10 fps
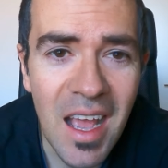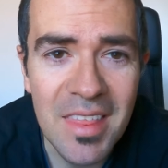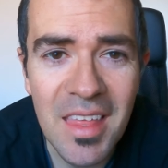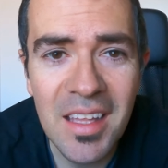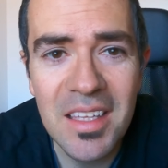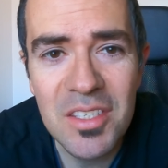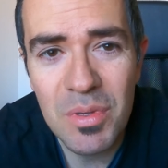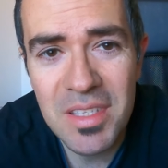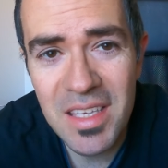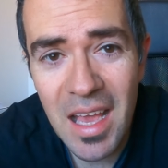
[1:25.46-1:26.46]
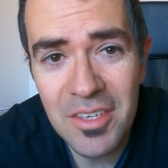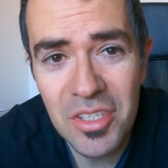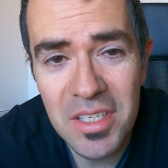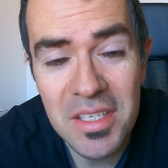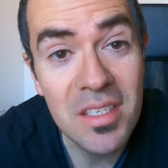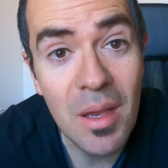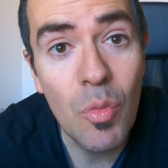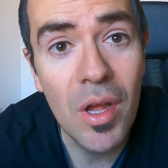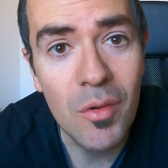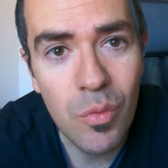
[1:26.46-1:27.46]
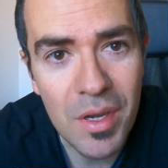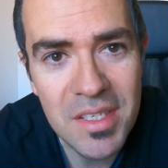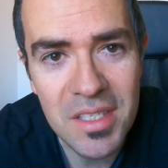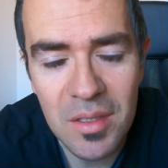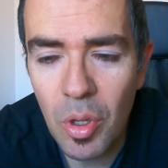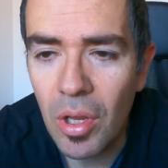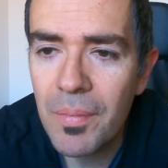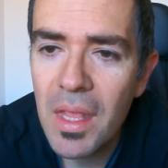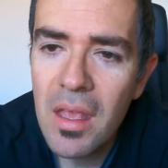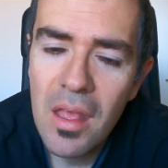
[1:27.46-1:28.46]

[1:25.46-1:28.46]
I think this one's actually somewhat reasonable.